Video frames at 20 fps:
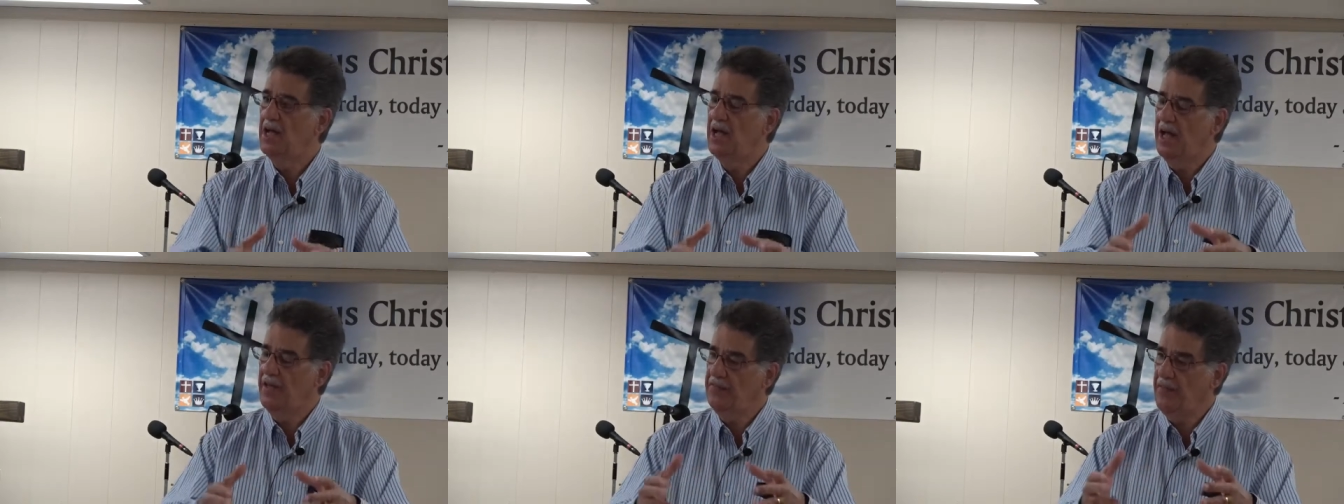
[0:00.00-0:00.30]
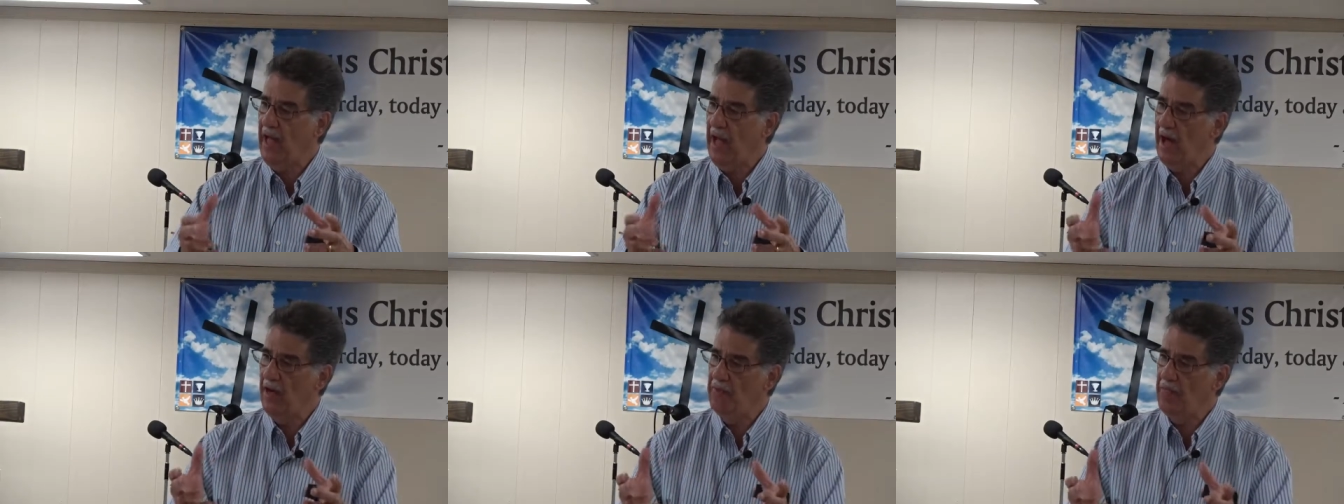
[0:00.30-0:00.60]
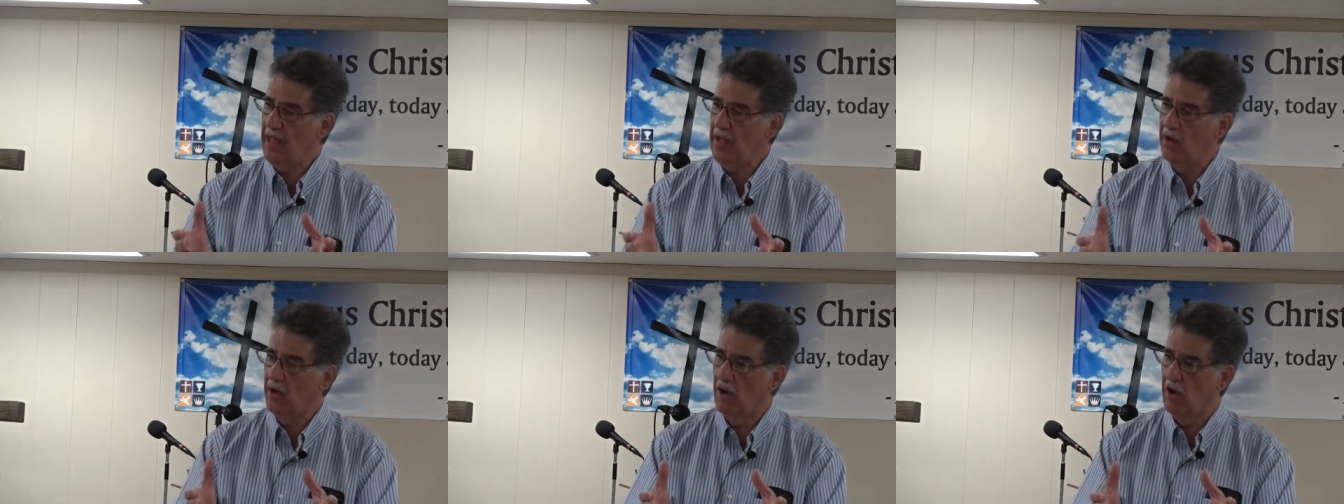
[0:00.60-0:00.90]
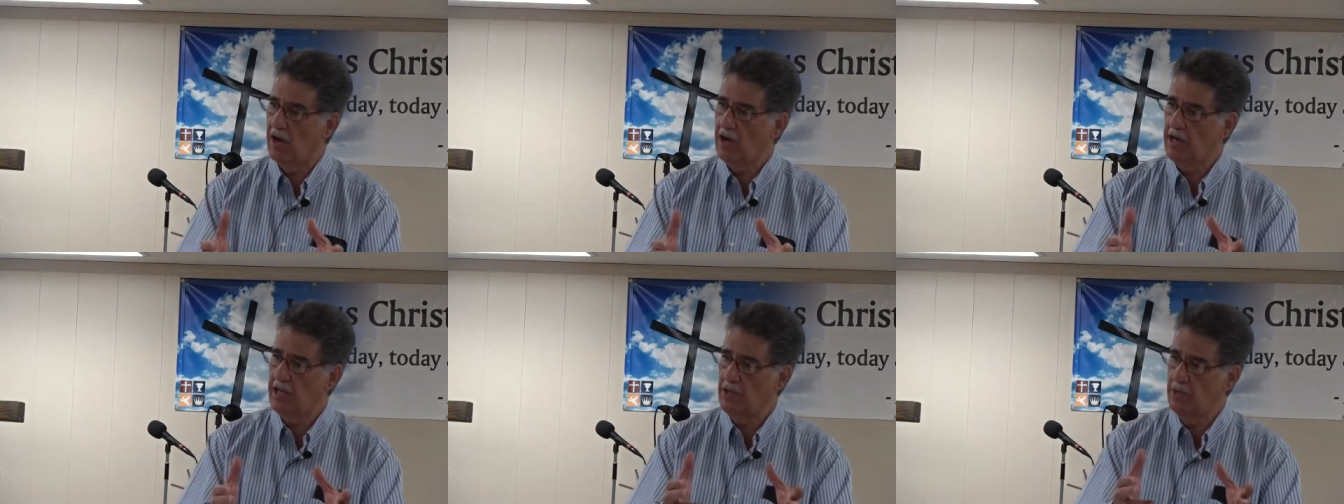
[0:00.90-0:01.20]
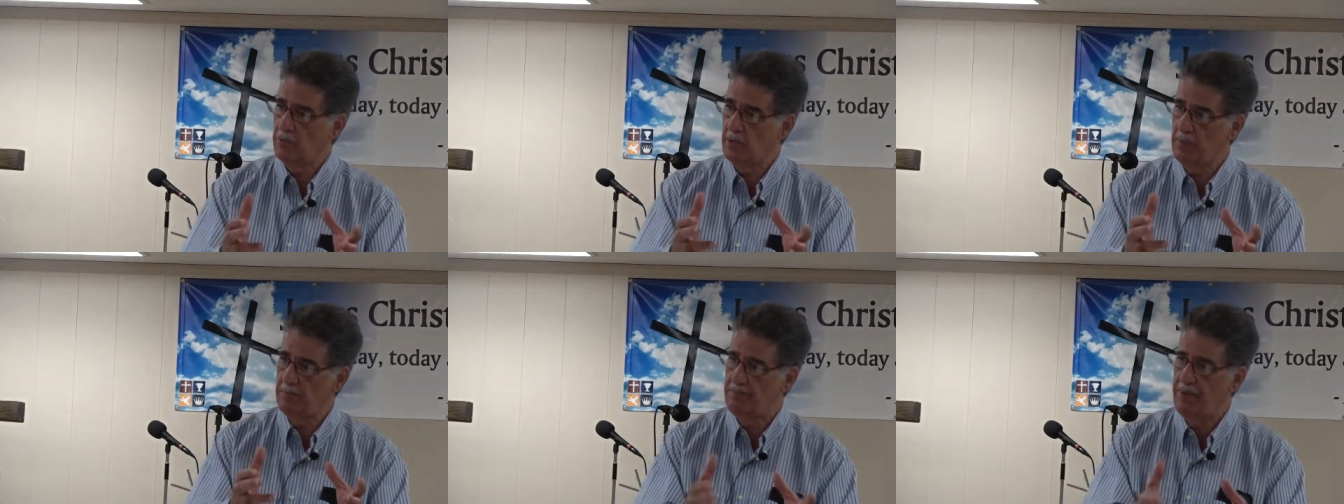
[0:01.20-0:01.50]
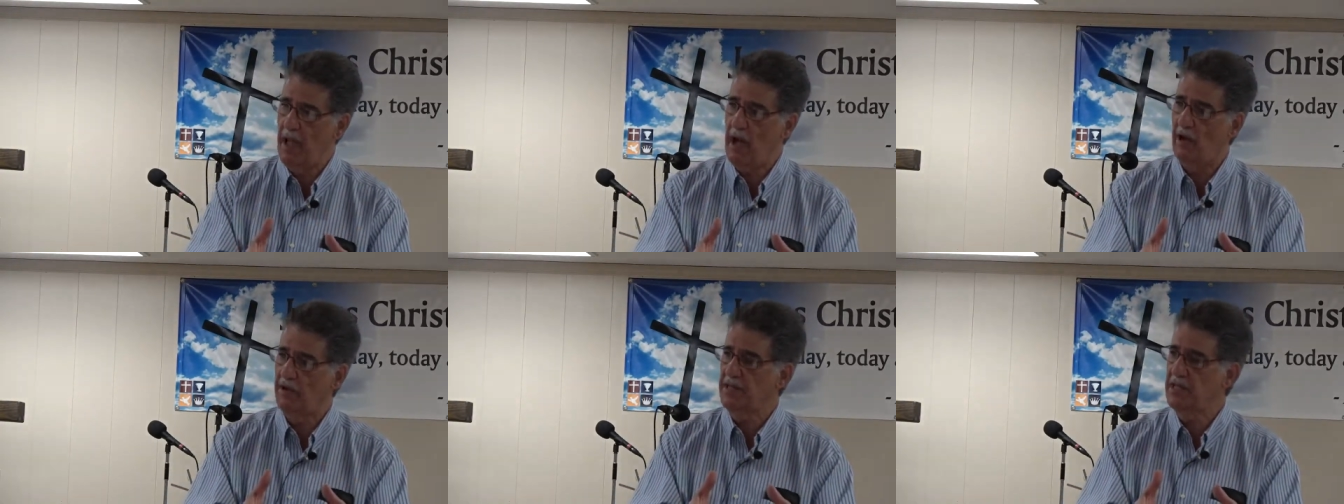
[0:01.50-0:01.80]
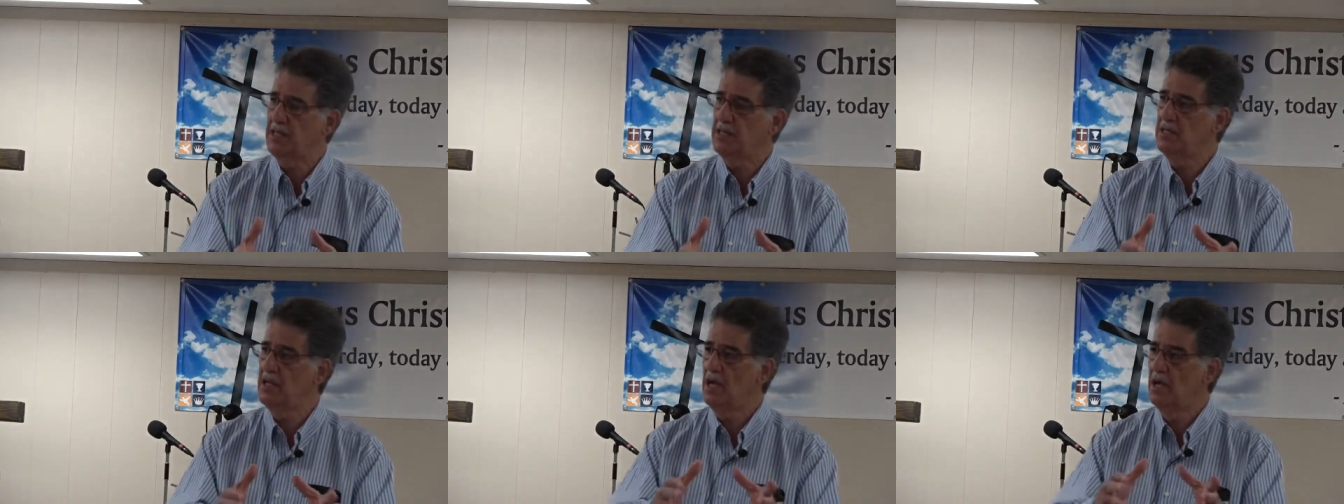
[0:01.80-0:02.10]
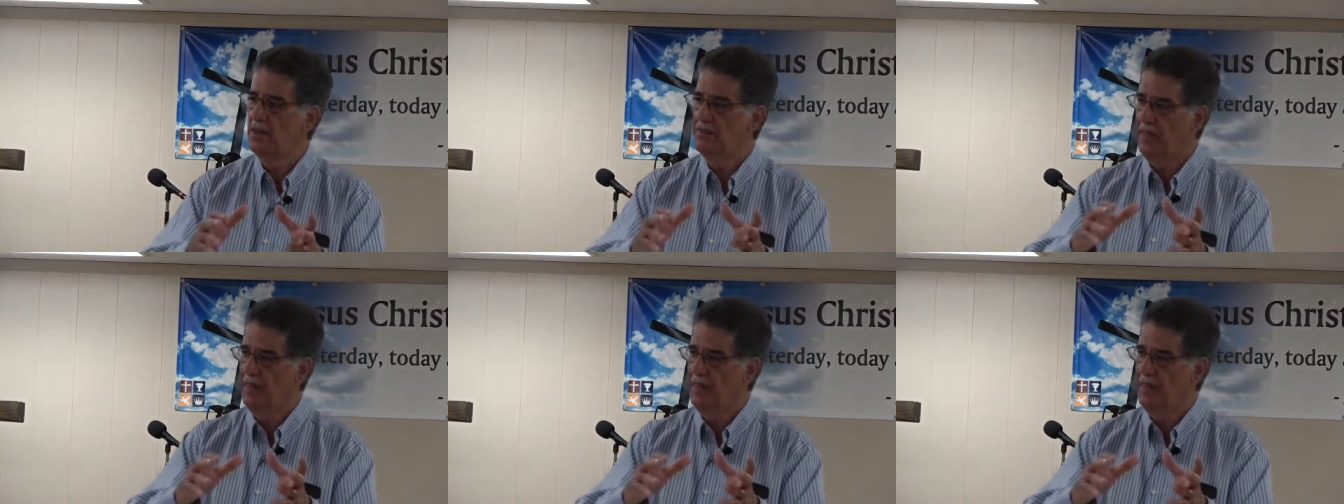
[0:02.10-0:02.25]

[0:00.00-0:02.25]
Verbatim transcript: and now they are in rebellion.